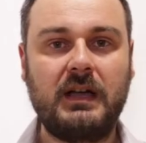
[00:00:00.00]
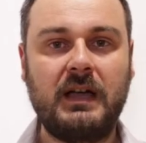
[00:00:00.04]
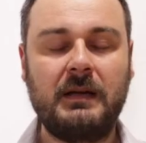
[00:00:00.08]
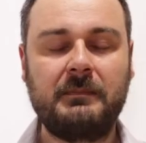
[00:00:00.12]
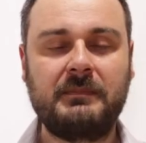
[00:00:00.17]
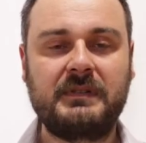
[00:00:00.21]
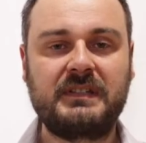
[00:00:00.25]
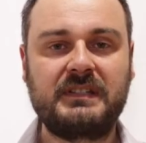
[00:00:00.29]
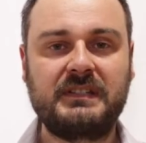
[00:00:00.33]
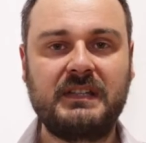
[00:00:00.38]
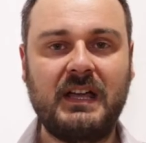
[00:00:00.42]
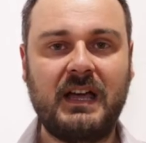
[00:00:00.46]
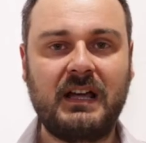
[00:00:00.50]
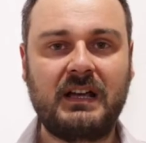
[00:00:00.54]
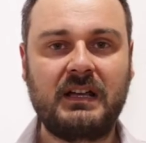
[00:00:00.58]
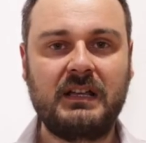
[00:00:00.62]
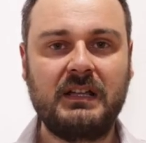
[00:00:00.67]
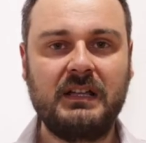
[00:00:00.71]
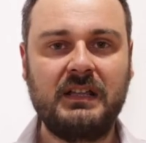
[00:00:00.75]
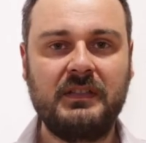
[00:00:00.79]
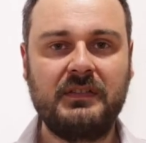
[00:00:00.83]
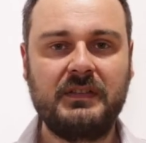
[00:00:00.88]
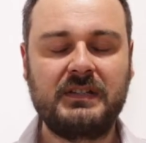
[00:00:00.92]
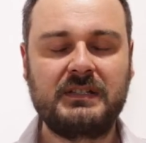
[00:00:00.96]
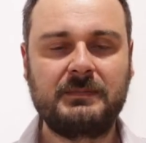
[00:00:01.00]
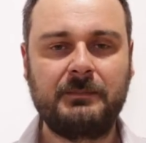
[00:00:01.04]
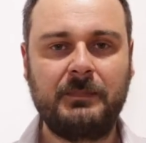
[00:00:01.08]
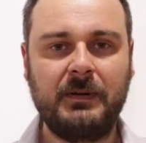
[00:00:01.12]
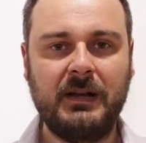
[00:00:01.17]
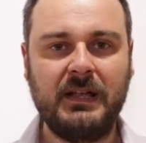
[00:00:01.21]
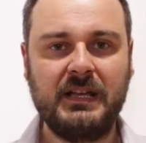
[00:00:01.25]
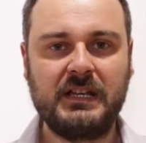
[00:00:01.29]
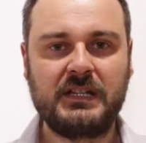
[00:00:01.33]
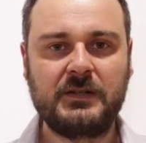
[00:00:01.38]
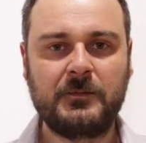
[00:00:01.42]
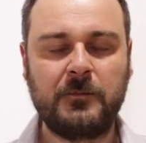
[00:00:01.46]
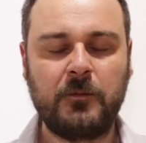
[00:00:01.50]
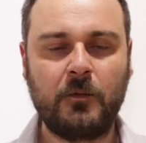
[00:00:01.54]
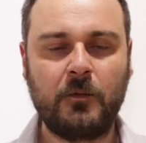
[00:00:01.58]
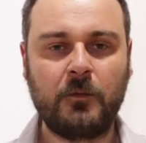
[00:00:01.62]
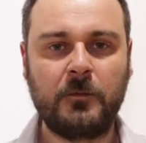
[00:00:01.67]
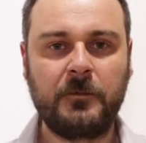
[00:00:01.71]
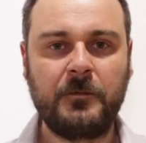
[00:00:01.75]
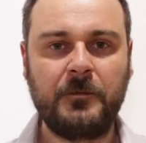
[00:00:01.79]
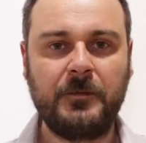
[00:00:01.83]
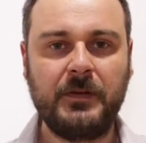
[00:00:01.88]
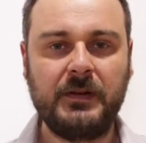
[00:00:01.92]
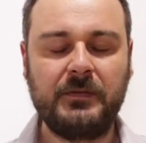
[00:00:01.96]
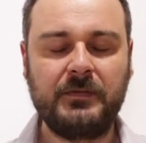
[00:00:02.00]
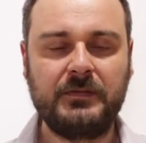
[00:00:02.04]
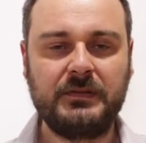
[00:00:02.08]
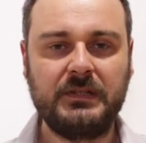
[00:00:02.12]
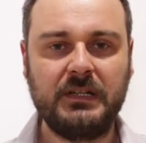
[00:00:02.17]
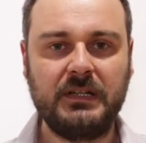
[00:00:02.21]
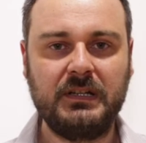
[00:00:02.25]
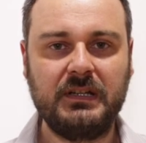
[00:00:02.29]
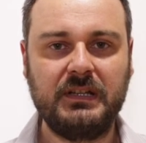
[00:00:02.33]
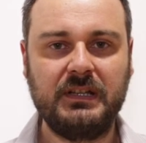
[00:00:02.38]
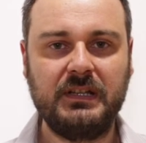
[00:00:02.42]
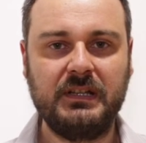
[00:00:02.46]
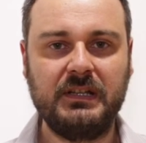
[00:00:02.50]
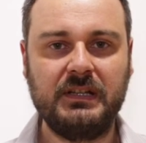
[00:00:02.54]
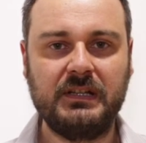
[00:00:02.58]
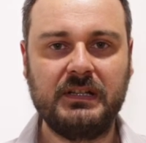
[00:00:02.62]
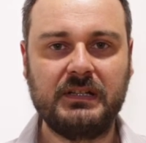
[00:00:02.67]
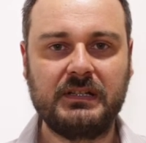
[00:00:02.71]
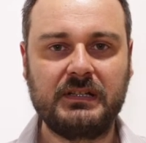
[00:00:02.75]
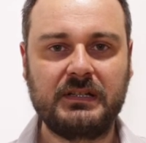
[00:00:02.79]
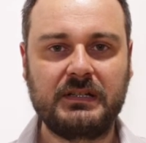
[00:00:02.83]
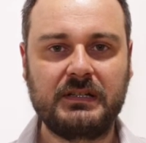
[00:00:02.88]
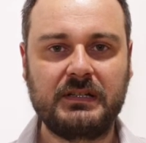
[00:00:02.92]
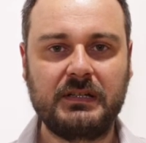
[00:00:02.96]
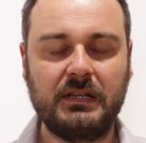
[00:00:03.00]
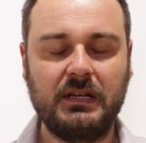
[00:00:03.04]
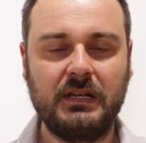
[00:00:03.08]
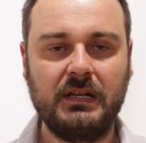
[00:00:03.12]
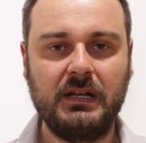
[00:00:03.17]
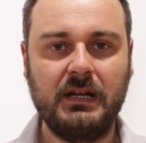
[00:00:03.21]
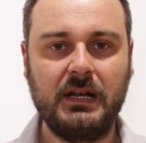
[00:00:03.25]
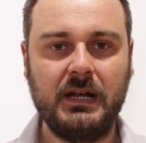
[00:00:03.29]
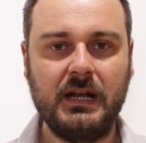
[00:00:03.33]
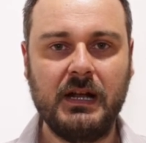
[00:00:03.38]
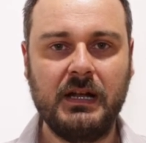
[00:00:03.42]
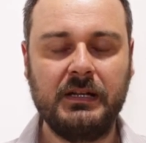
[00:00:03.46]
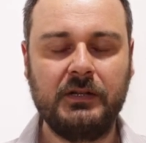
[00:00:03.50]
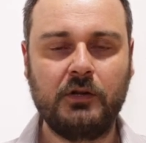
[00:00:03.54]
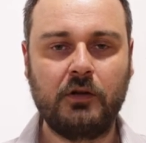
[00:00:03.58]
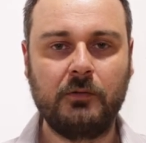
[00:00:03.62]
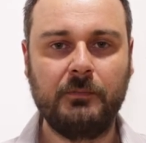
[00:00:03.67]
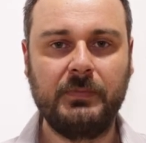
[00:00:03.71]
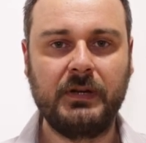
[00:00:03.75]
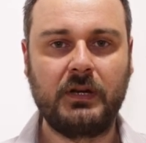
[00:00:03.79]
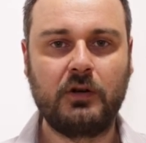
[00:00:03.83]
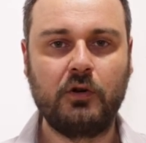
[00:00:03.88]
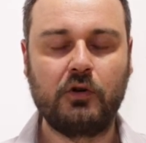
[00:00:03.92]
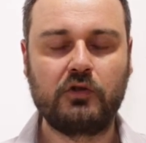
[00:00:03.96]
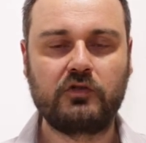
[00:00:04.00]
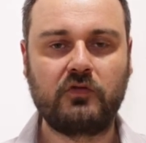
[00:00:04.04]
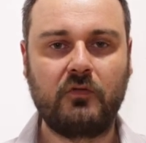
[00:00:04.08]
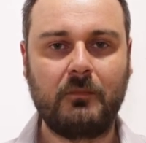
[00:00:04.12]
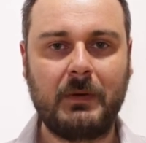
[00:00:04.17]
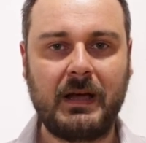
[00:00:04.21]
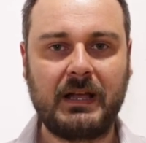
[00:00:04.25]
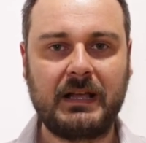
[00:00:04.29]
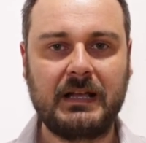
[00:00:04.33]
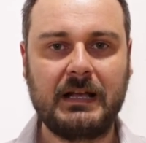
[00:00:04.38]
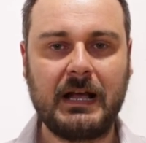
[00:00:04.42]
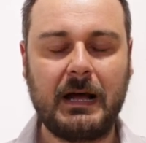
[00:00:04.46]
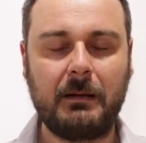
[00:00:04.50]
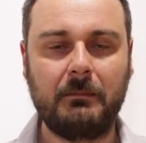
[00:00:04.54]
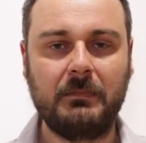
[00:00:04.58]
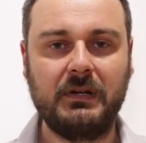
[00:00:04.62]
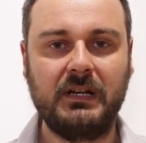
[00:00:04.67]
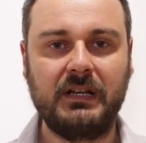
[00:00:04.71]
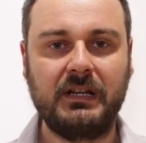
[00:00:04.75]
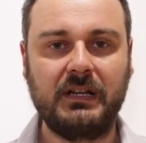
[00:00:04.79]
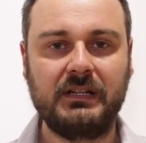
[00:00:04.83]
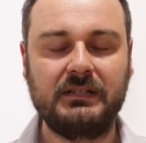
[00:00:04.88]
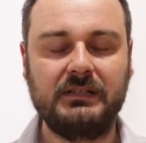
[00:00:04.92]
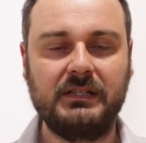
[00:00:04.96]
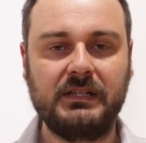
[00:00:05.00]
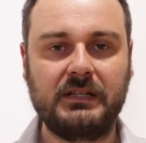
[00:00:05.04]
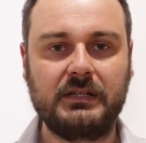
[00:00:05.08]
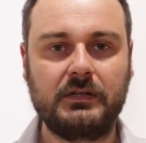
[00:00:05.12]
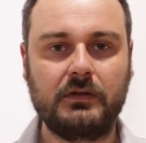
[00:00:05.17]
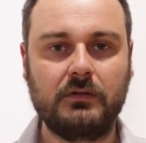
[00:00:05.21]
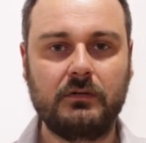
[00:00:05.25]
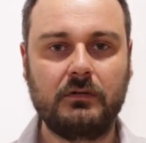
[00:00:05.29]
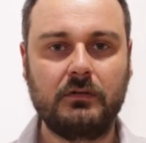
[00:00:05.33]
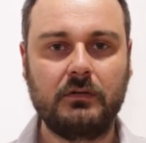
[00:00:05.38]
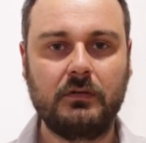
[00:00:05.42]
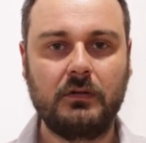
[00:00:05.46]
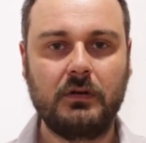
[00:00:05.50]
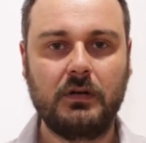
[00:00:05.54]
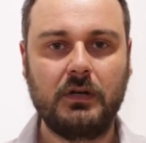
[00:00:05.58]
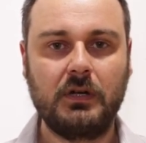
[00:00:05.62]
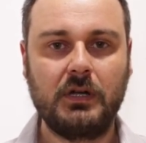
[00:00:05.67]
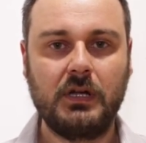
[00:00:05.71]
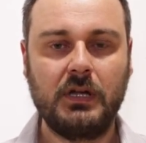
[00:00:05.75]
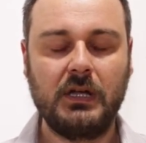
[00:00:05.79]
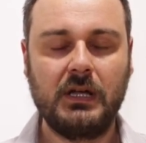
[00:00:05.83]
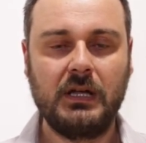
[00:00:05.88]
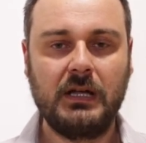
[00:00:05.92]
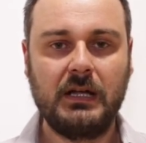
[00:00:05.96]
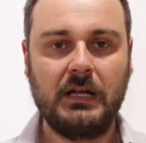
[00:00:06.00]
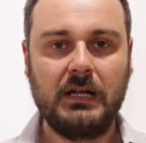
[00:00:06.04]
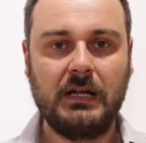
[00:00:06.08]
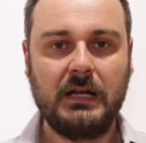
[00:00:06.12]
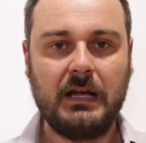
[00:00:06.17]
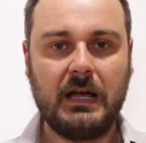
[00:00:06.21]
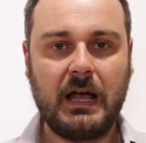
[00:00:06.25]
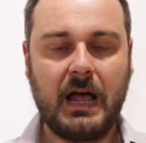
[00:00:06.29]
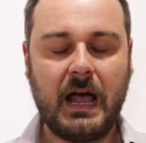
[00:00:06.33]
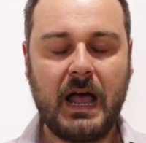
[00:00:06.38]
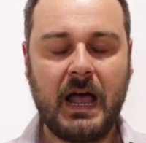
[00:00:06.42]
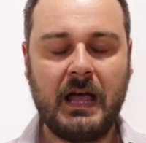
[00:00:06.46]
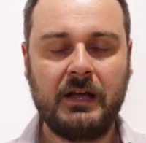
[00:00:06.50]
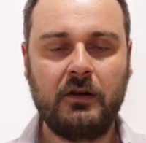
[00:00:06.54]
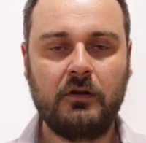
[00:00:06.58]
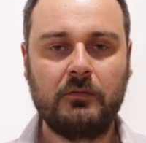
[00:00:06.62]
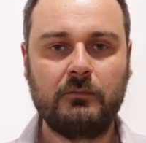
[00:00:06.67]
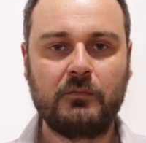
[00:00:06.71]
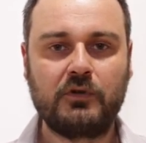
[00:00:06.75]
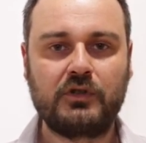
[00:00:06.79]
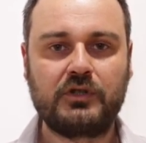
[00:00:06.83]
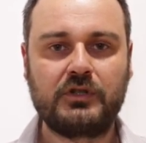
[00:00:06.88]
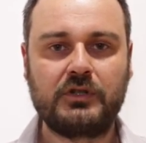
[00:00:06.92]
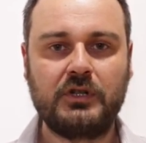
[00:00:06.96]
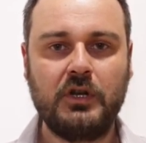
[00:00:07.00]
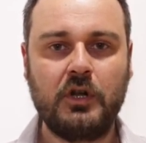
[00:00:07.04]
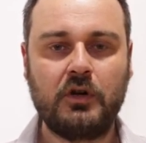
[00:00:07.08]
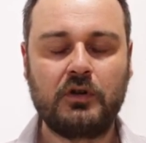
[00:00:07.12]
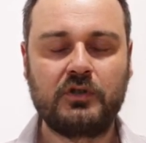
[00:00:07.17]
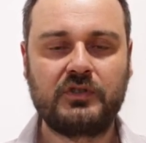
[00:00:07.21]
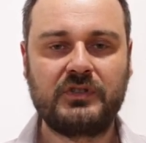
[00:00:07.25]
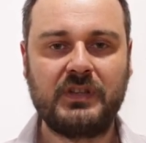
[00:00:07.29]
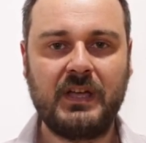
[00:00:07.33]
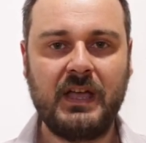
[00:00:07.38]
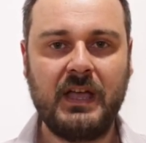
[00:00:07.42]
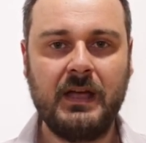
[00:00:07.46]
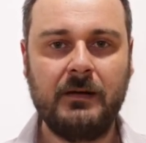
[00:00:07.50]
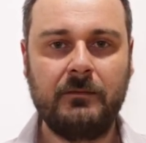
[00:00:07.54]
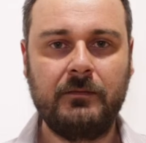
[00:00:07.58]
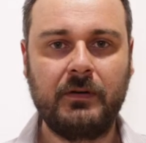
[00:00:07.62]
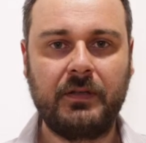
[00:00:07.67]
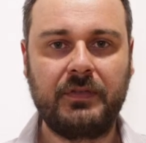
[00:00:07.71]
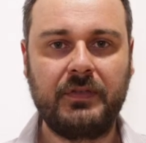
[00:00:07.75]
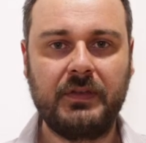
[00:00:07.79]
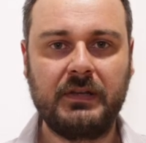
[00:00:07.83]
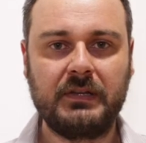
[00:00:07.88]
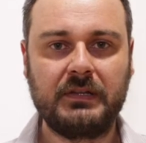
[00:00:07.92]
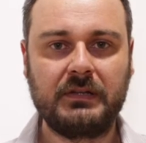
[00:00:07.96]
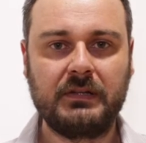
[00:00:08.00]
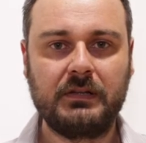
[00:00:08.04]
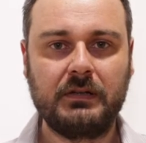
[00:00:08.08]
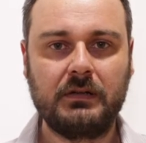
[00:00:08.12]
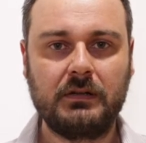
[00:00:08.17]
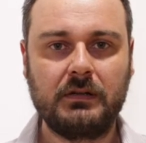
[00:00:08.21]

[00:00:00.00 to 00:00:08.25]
I'm stuck in this place for 15 years, and all because of my gambling addiction. I almost lost everything.